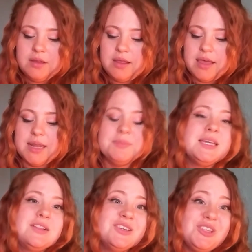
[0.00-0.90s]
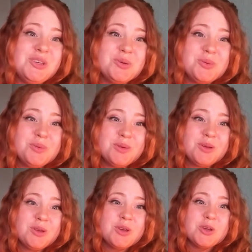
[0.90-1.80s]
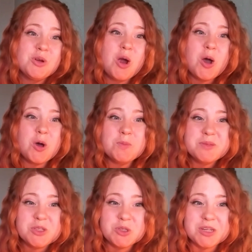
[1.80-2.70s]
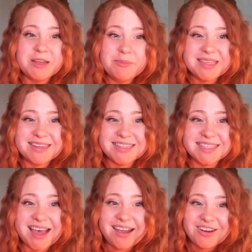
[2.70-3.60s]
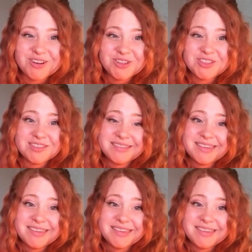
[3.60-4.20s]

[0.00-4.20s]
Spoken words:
And I'm telling you, your hopes, dreams, and desires,